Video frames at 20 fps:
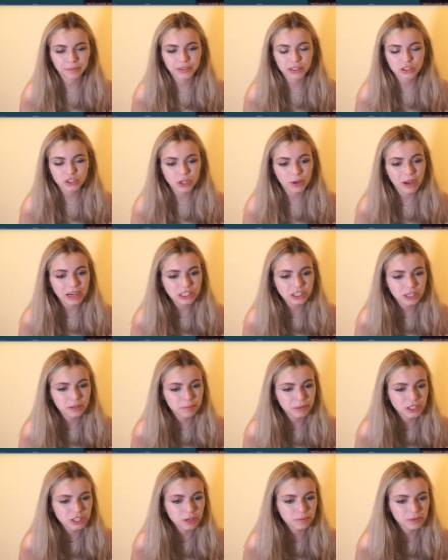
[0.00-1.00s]
So actually
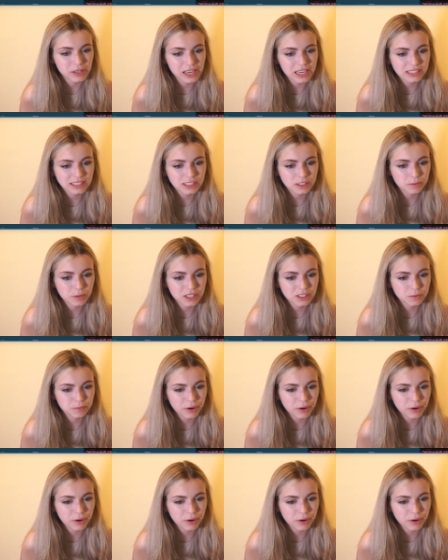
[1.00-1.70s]
bishop takes is